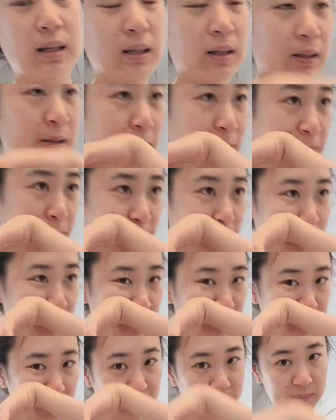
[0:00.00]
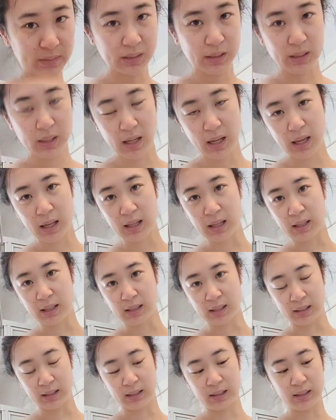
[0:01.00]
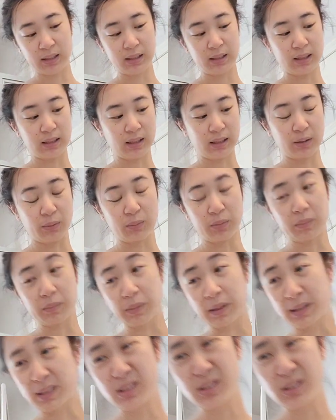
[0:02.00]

Um, and then I went back